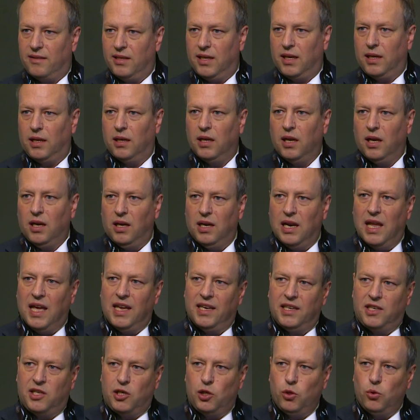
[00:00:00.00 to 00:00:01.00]
say,
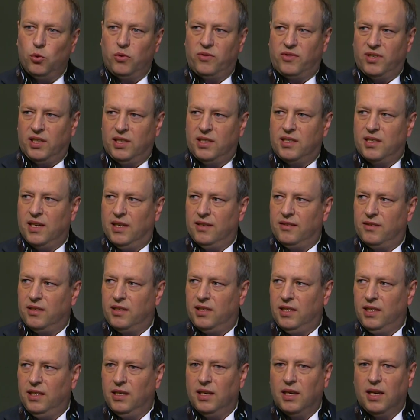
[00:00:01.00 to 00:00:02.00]
land use
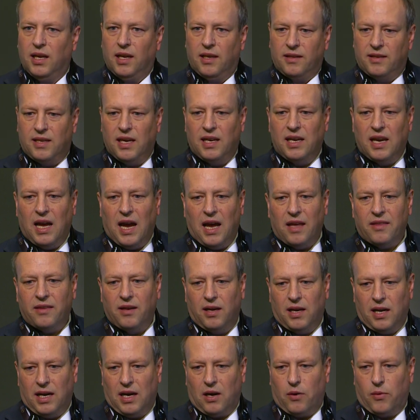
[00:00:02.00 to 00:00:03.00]
intensity than
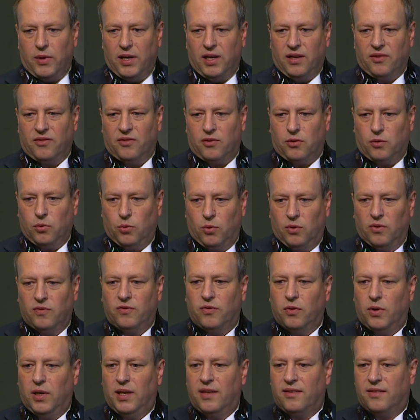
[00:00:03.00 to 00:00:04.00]
other areas do.
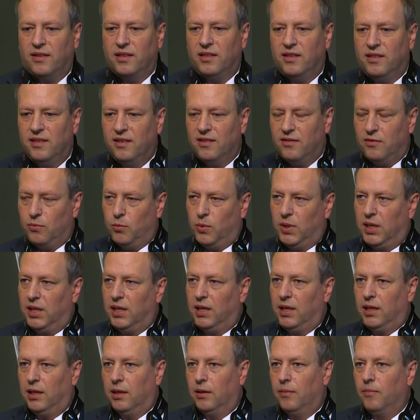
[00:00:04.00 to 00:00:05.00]
For instance, this one
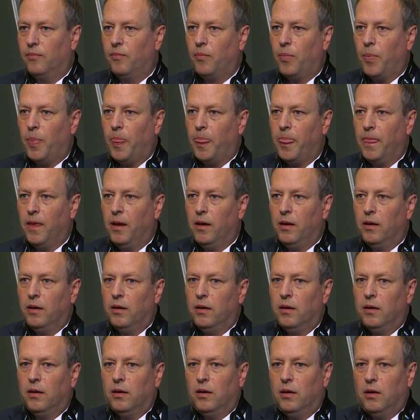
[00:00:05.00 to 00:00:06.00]
here.
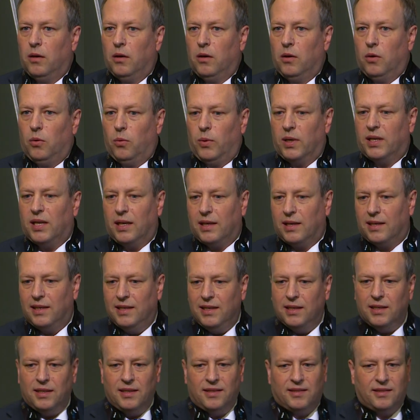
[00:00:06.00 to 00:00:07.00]
We can
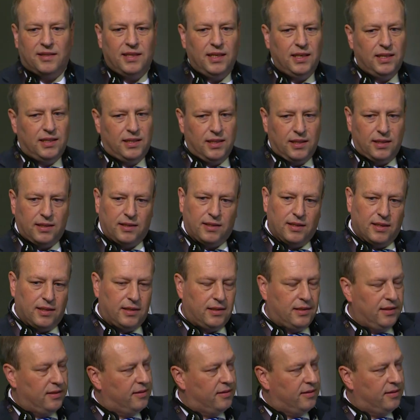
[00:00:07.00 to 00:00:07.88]
clearly see that the